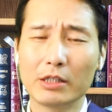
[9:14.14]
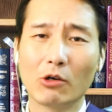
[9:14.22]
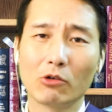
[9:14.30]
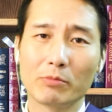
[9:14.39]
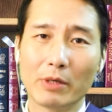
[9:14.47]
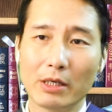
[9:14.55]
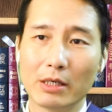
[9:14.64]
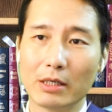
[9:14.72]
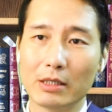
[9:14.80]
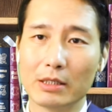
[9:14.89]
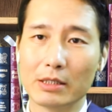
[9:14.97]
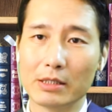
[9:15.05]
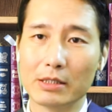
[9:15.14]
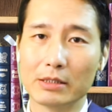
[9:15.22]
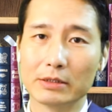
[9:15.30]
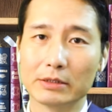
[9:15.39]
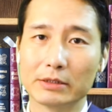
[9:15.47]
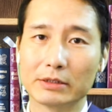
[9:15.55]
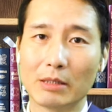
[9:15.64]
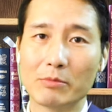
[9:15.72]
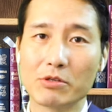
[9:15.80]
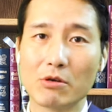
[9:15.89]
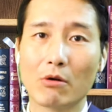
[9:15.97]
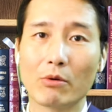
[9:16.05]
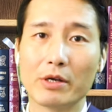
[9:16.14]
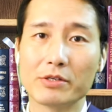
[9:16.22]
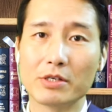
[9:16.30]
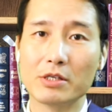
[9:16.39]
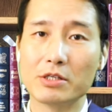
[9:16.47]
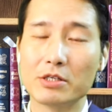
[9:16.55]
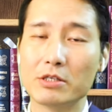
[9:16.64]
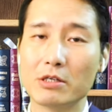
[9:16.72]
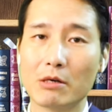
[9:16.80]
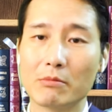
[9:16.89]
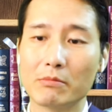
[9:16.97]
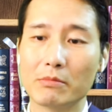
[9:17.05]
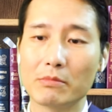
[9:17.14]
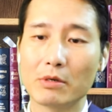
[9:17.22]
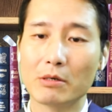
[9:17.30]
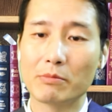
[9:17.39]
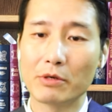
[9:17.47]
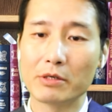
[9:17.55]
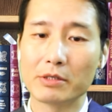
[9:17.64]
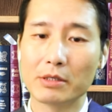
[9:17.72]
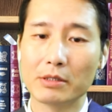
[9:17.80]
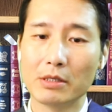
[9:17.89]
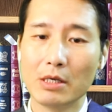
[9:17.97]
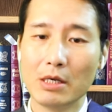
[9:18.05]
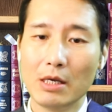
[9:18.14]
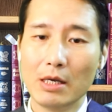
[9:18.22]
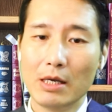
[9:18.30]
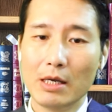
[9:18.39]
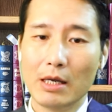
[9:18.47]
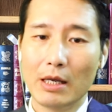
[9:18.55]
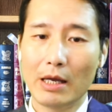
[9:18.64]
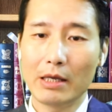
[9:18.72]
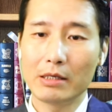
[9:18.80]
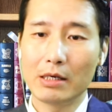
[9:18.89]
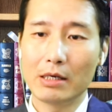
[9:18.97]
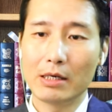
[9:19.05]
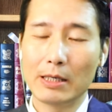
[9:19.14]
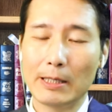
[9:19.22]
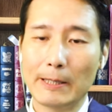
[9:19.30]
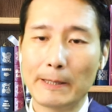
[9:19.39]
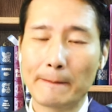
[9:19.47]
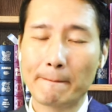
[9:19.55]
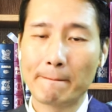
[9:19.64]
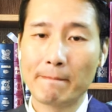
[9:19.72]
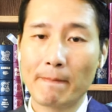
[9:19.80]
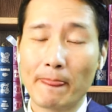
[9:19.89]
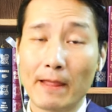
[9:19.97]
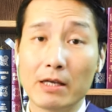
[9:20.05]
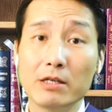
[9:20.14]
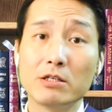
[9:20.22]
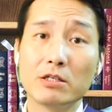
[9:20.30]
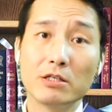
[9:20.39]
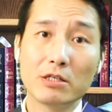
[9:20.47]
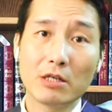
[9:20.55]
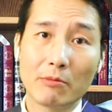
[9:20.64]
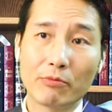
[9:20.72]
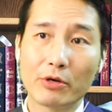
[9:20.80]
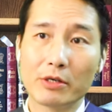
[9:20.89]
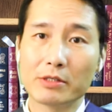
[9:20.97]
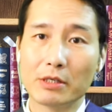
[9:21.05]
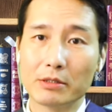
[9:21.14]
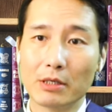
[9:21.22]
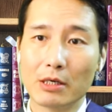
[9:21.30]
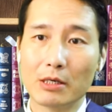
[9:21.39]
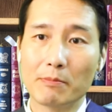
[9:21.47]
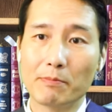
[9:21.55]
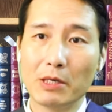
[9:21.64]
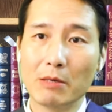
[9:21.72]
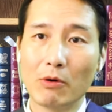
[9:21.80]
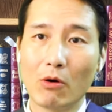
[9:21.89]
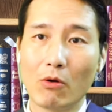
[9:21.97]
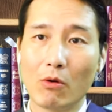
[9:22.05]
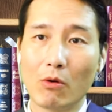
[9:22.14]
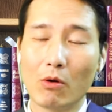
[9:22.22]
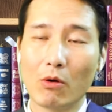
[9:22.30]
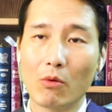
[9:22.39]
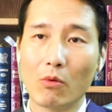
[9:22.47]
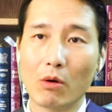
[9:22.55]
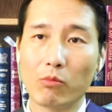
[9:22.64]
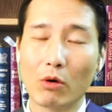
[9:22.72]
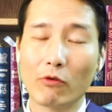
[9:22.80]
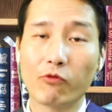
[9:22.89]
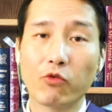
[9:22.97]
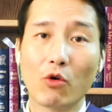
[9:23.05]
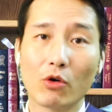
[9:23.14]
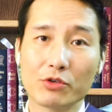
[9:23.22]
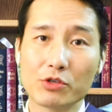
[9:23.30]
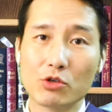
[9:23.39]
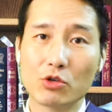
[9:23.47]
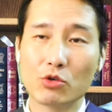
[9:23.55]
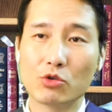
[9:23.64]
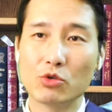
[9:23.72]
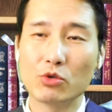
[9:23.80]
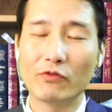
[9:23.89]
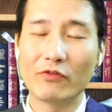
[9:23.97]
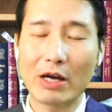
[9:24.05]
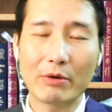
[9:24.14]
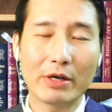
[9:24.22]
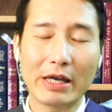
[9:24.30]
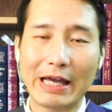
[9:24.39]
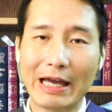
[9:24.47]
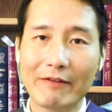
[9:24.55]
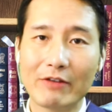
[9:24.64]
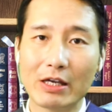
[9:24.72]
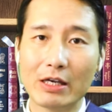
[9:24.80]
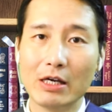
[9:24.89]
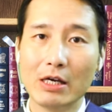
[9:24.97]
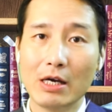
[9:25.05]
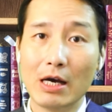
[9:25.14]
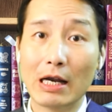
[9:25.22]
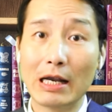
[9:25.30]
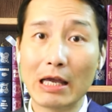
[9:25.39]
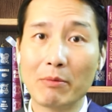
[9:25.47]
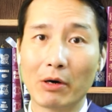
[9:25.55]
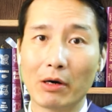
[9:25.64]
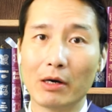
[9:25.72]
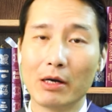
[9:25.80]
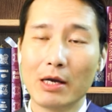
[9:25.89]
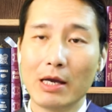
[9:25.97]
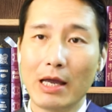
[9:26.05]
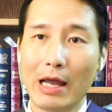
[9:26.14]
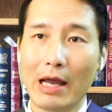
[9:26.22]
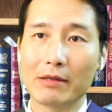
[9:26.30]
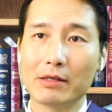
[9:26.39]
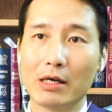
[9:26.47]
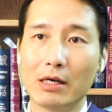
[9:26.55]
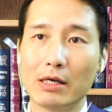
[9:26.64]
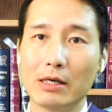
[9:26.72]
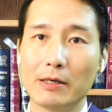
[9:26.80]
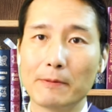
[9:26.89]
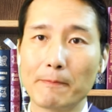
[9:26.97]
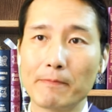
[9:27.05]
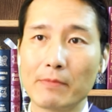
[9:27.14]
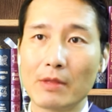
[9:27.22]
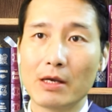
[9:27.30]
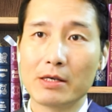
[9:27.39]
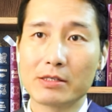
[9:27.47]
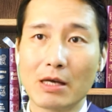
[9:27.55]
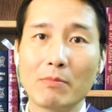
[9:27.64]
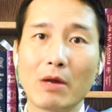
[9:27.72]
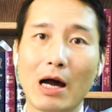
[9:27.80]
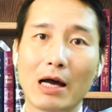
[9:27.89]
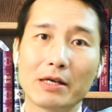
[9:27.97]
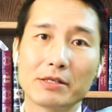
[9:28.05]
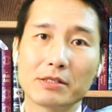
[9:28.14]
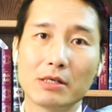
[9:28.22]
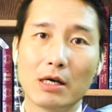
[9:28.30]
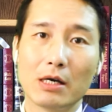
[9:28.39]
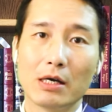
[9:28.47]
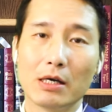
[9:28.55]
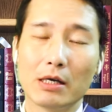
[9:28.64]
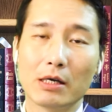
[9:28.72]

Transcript: He told me some stories in Xinjiang prison. And in Xinjiang prison, people were forced to do very heavy labor. And some guys